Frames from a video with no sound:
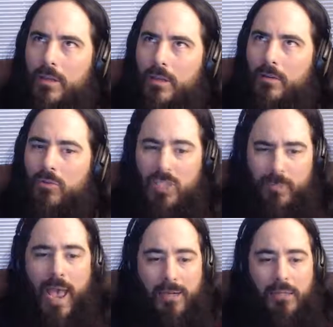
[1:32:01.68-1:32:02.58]

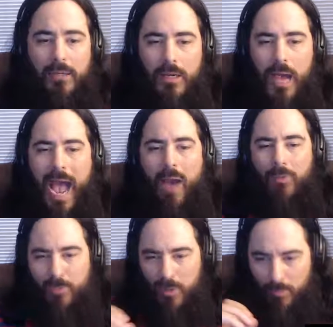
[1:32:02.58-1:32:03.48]
respect. I
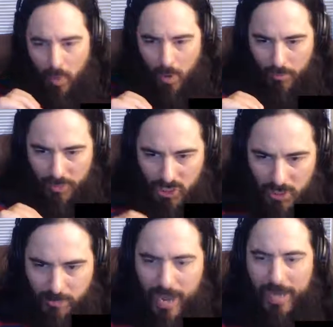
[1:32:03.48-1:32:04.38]
would put more
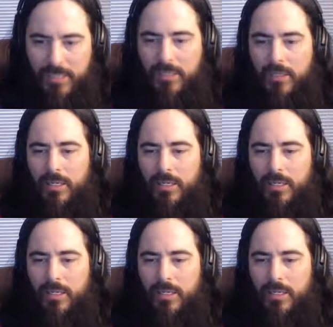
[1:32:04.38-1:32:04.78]
respect